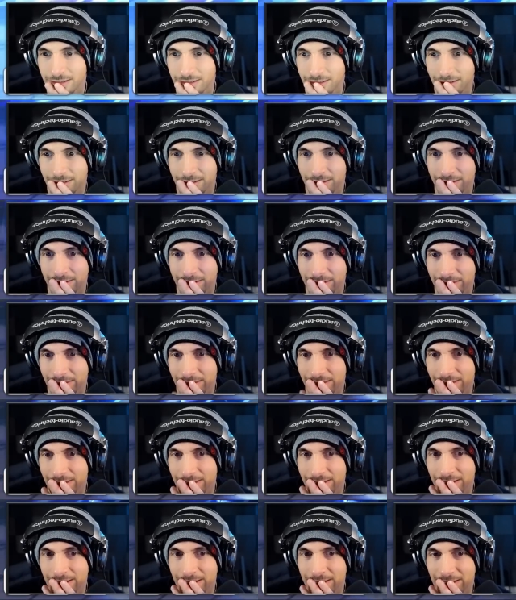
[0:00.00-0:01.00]

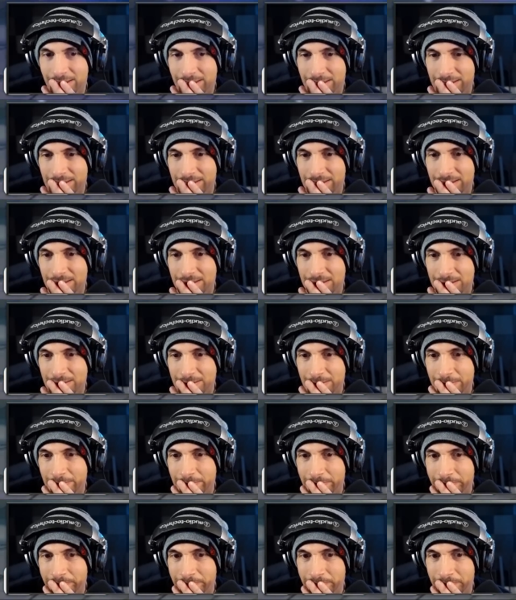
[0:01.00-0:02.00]

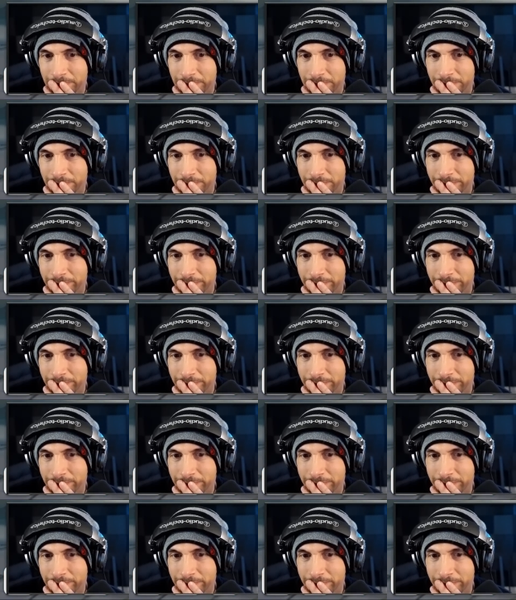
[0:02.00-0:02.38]
No one is speaking in this clip.